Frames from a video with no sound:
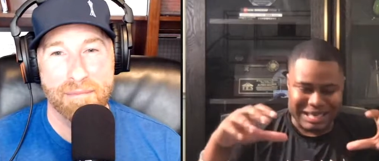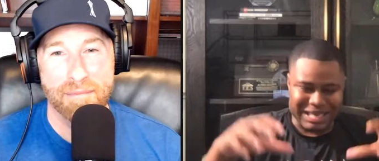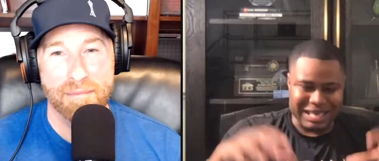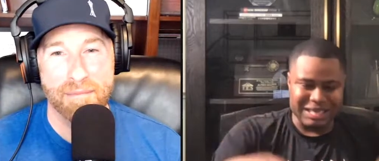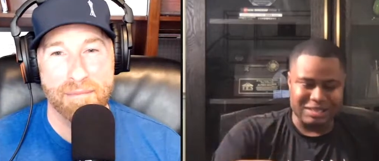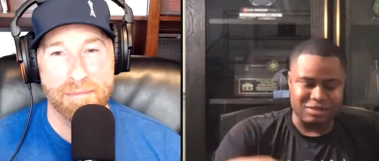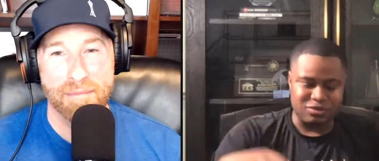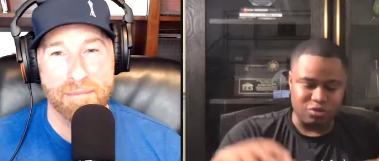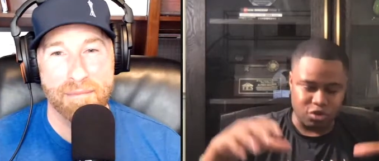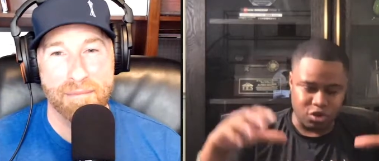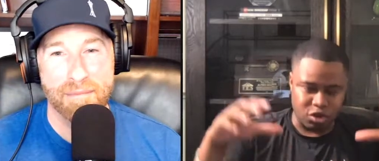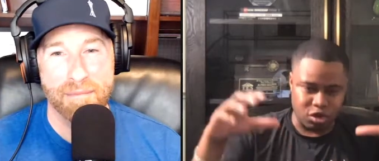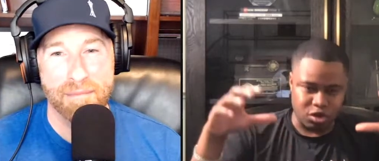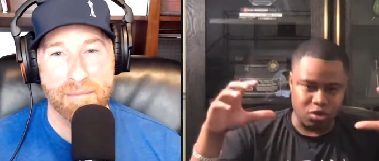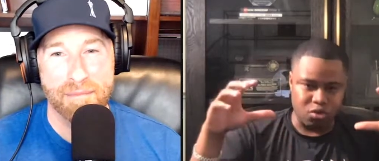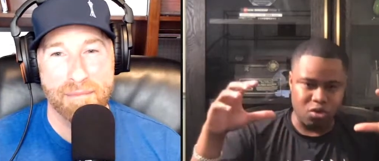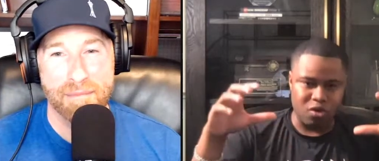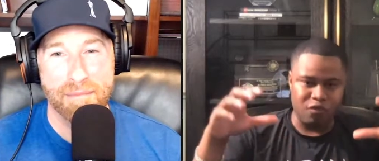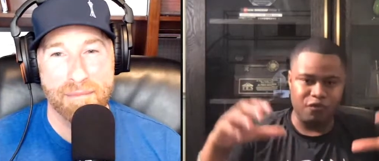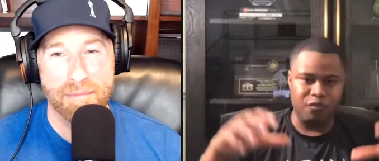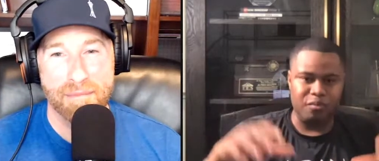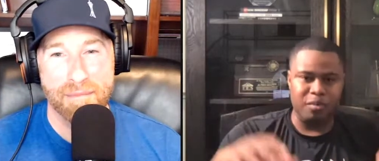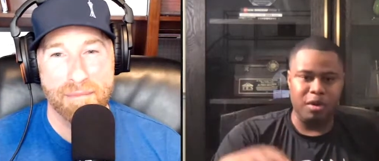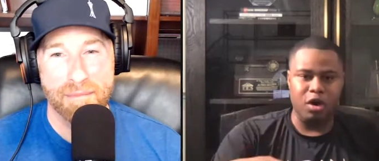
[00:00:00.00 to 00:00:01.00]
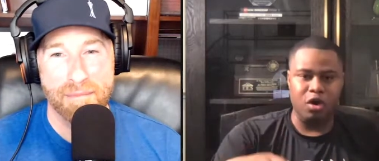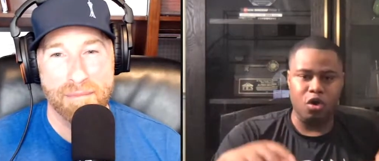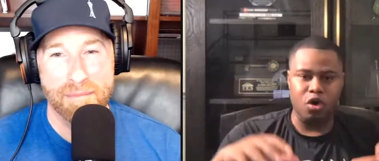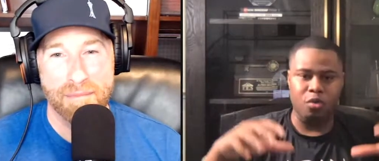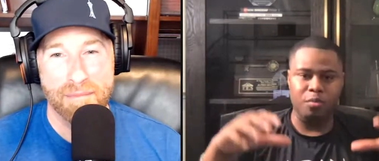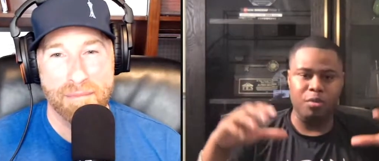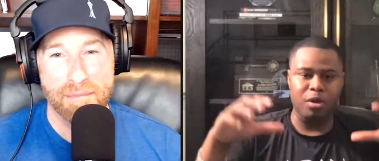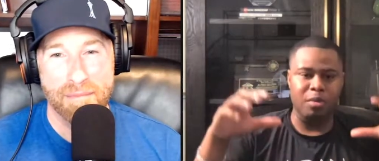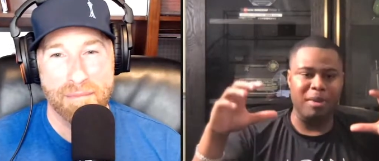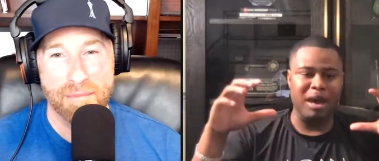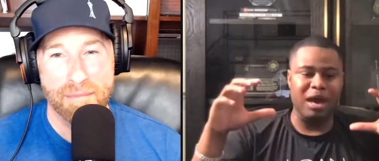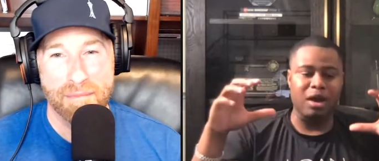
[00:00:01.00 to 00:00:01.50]
Speaker 1: this. You can do it from
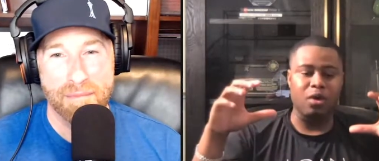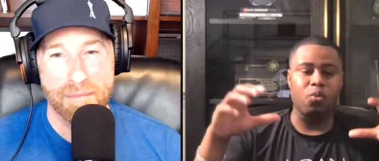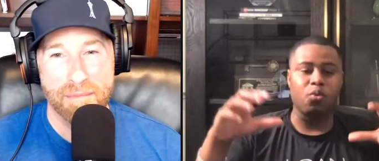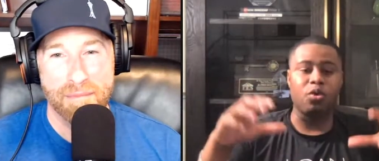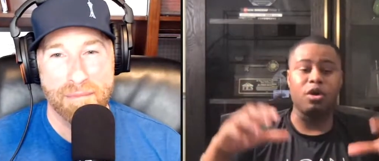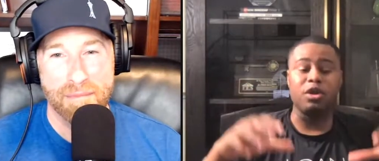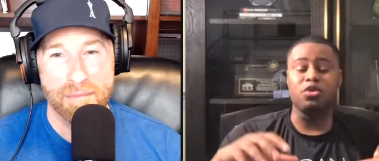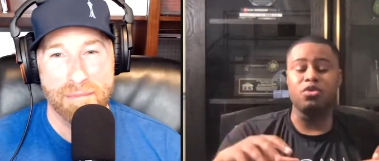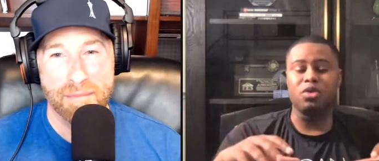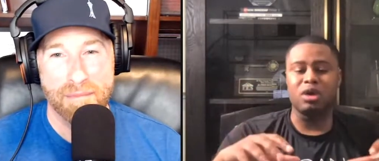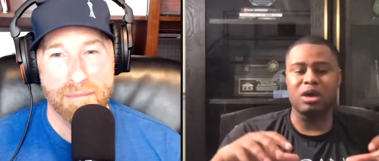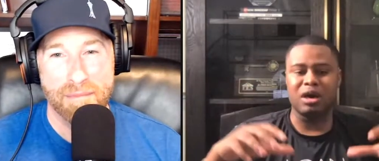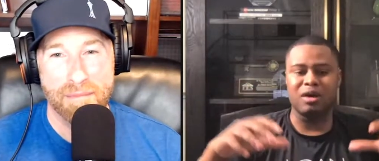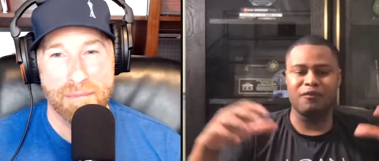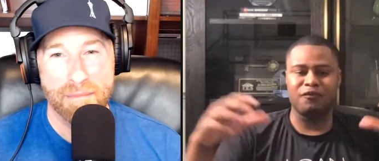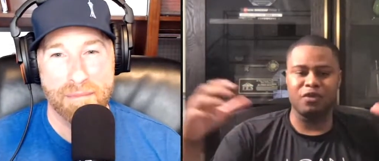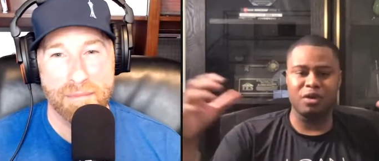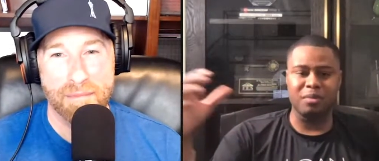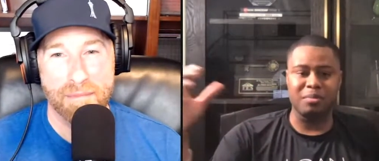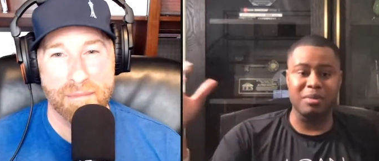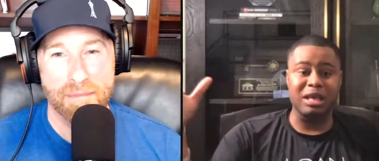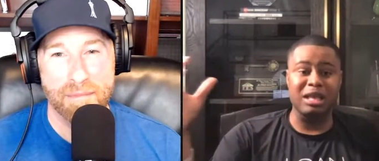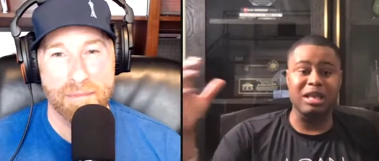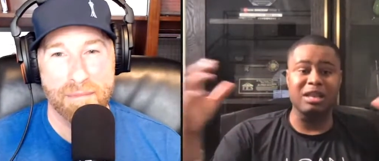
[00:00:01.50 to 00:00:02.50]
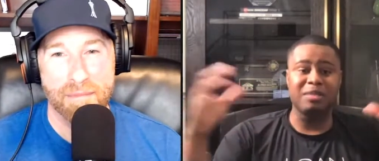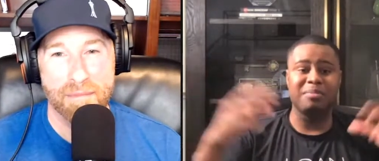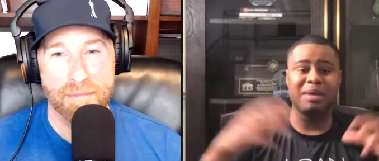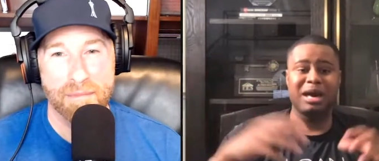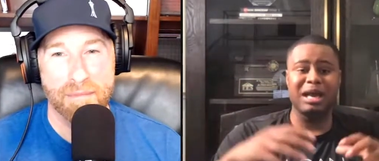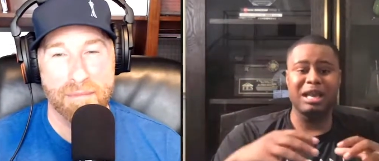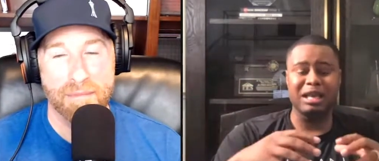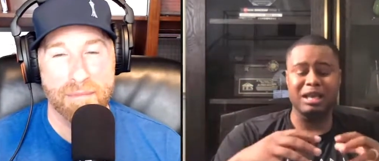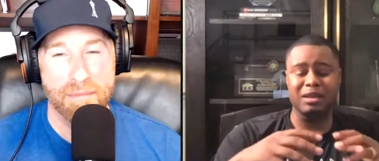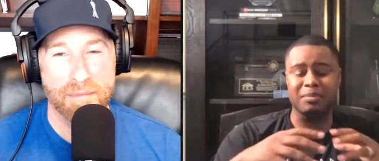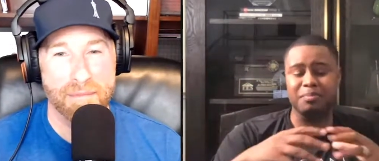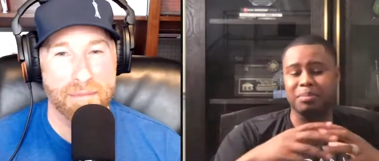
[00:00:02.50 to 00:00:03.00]
home, no matter where you come from.
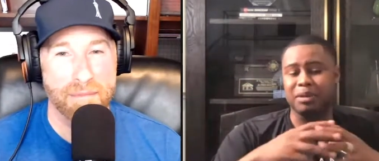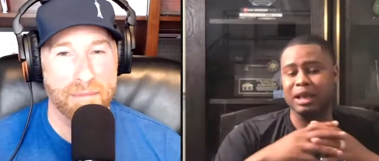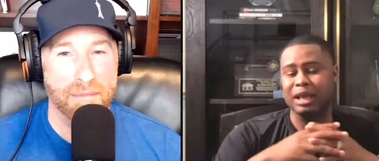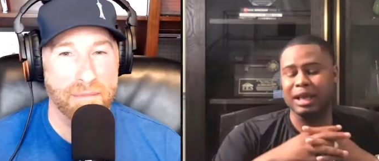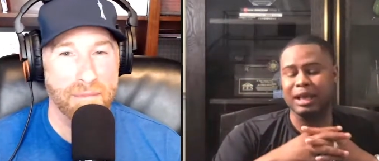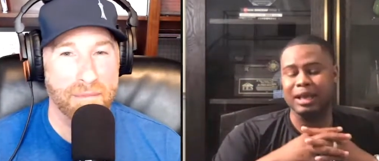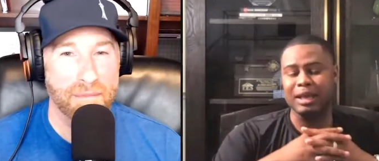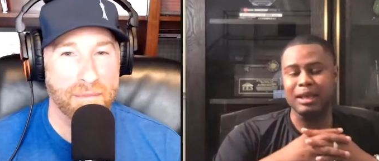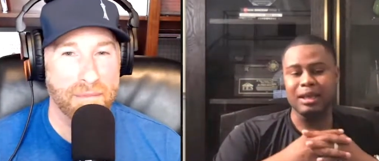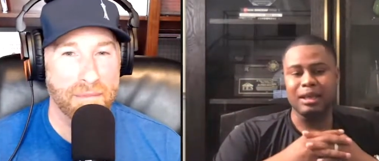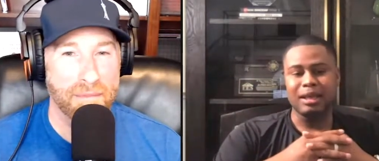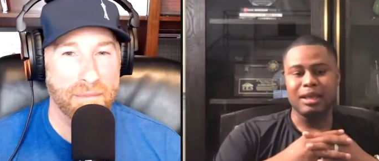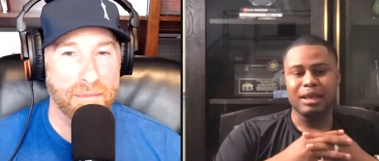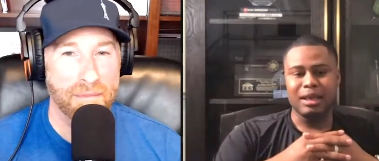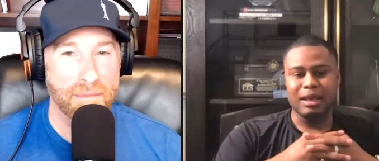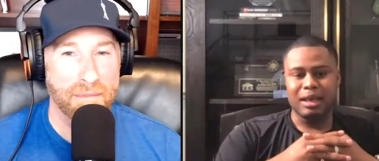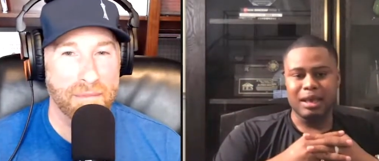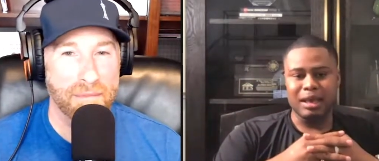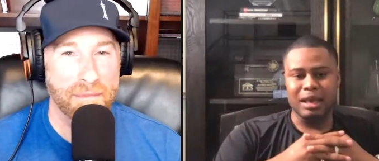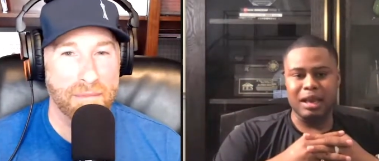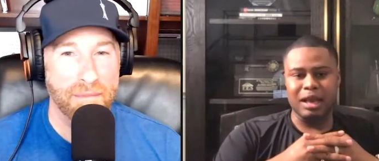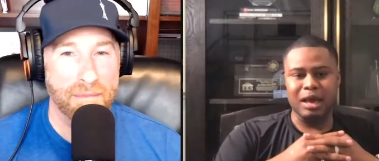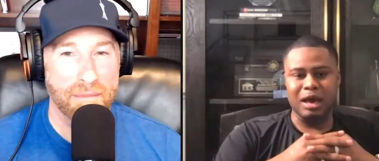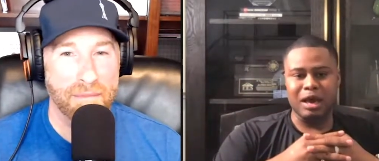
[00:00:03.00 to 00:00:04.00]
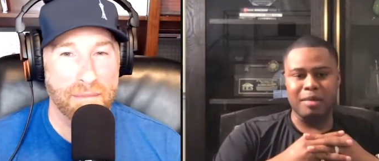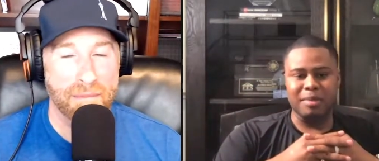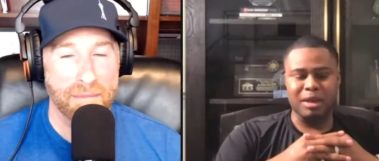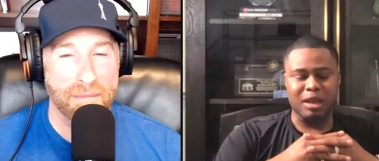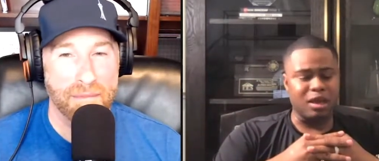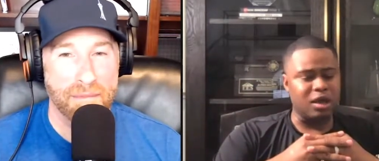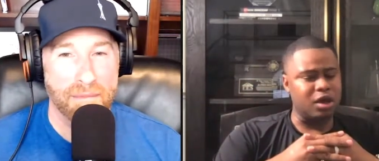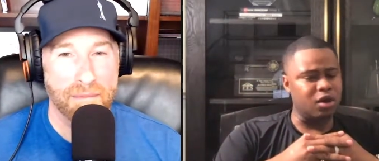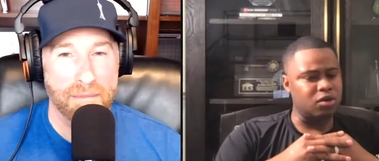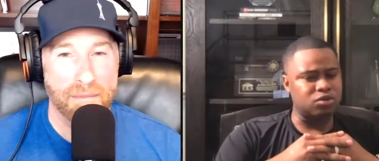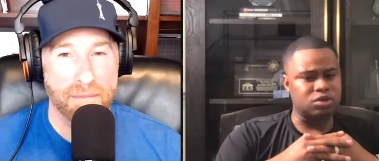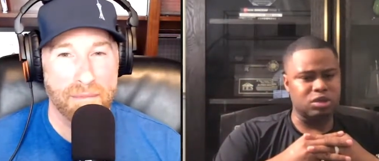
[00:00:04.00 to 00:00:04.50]
Anybody can play and um,
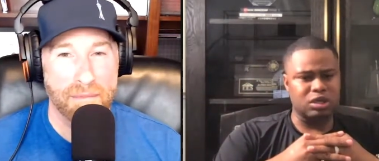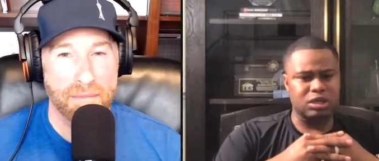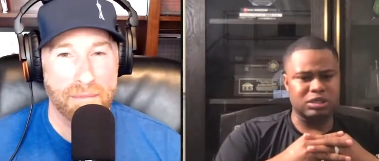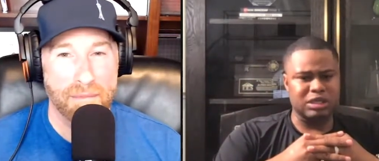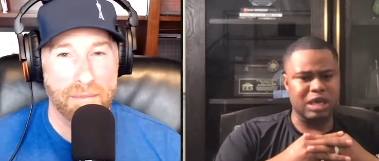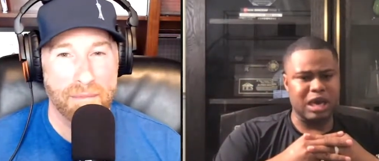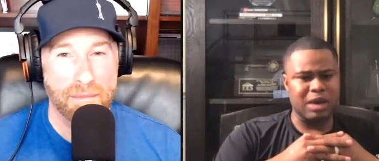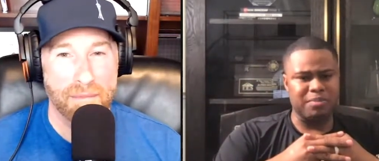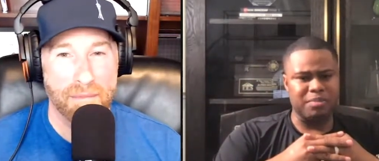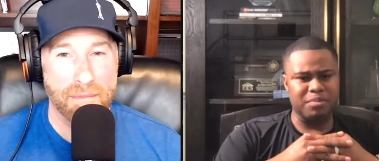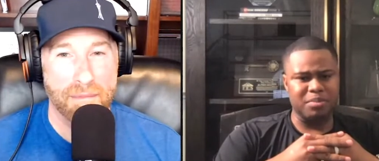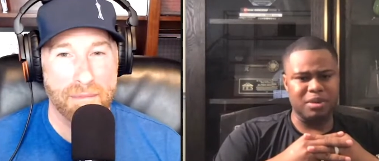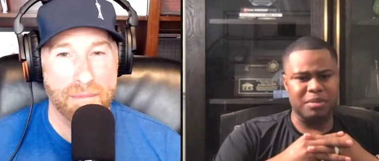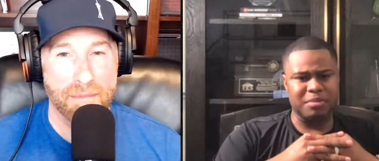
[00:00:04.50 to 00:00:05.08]
can go to the top and be